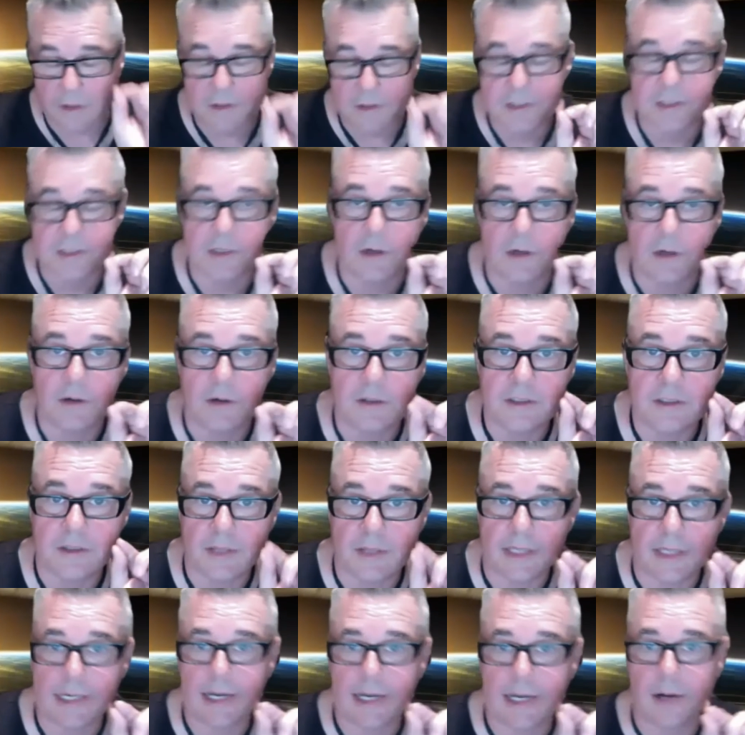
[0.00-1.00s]
songs on
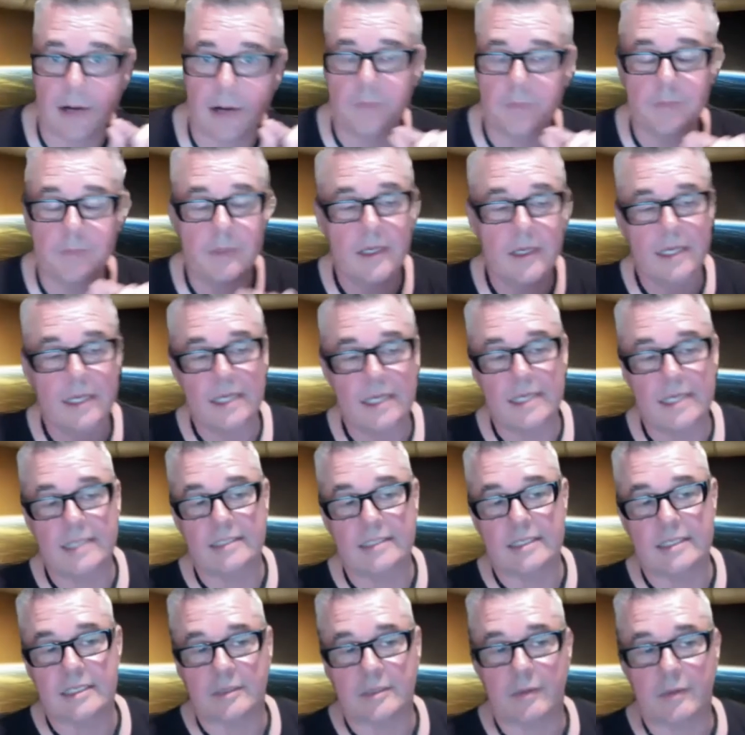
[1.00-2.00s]
that album is
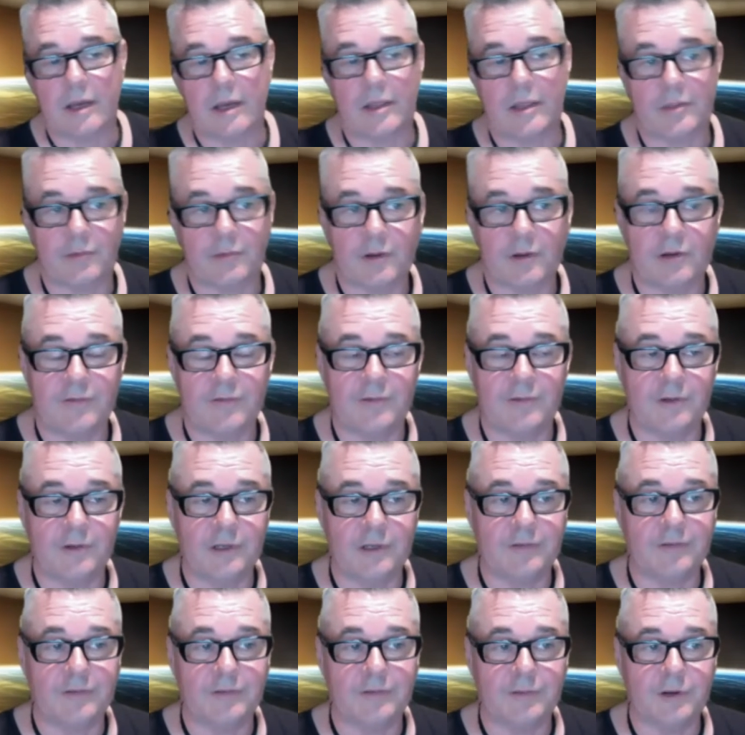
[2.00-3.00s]
there's about 3 or 4
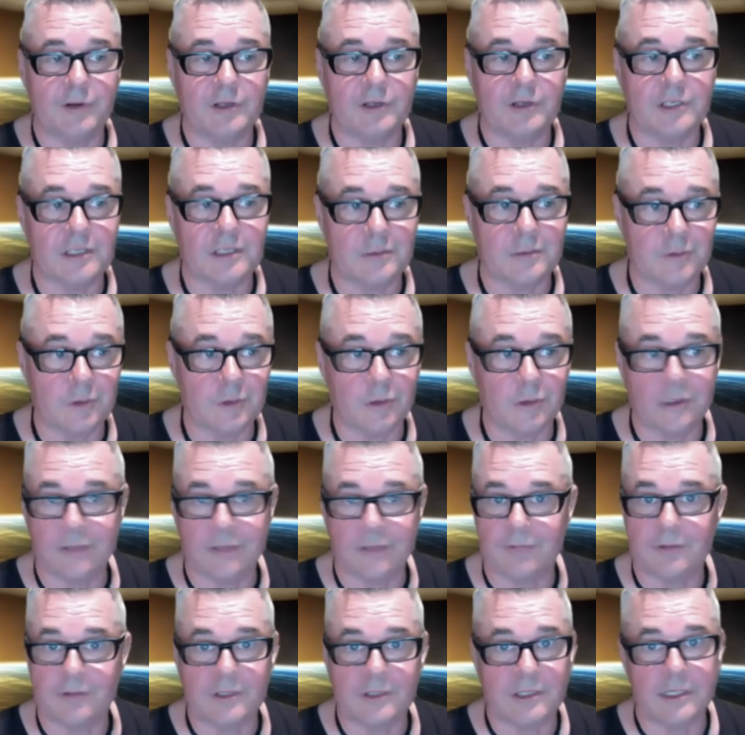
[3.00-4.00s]
different versions with all
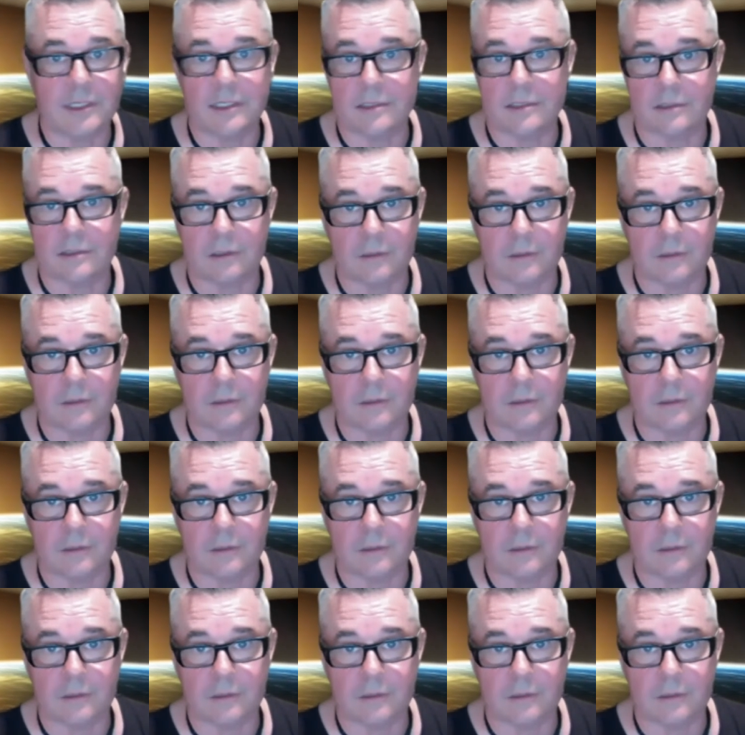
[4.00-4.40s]
different singers on them.